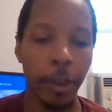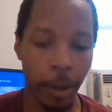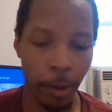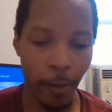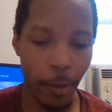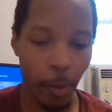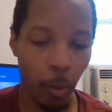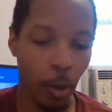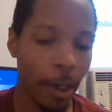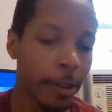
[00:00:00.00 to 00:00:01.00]
The
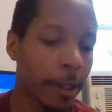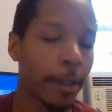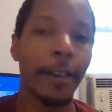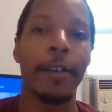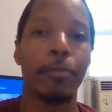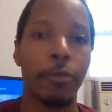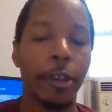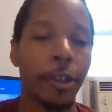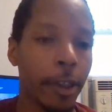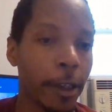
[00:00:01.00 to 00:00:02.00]
one thing that I
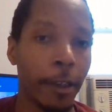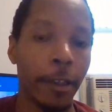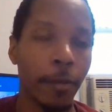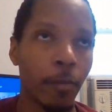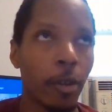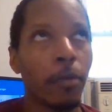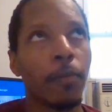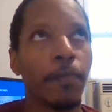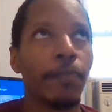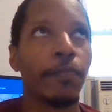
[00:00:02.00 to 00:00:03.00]
appreciated,
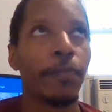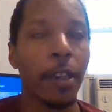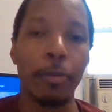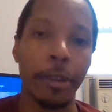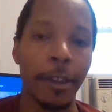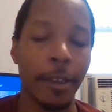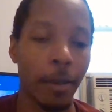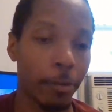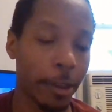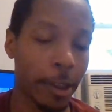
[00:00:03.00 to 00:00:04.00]
well, a couple of things
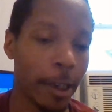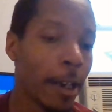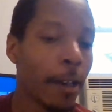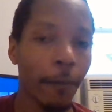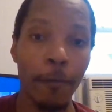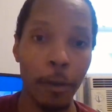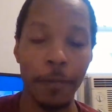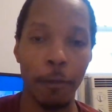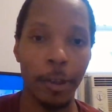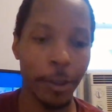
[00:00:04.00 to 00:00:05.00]
I appreciate.
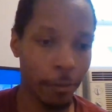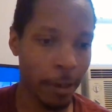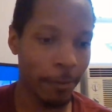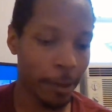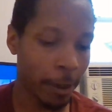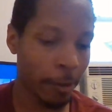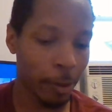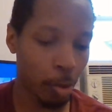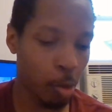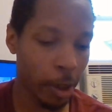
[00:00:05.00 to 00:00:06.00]
First of all, the Dream
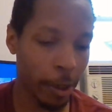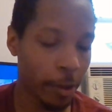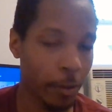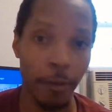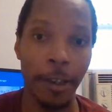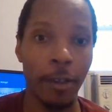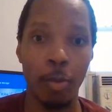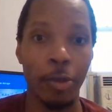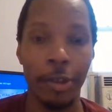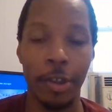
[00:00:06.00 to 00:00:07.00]
Seekers with
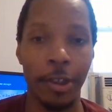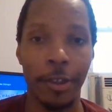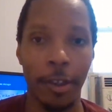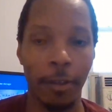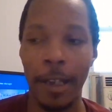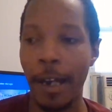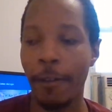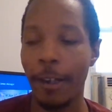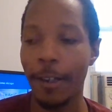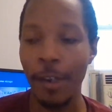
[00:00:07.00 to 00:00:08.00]
Trina was just
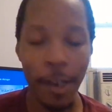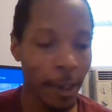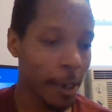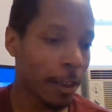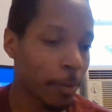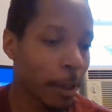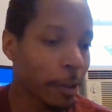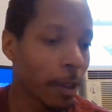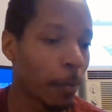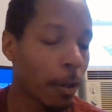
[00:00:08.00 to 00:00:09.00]
hilarious.
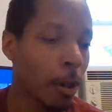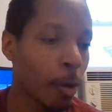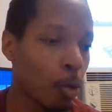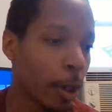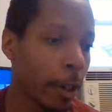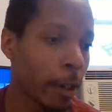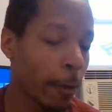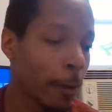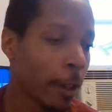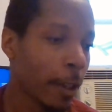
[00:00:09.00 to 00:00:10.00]
Especially the part
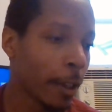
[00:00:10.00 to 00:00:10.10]
where,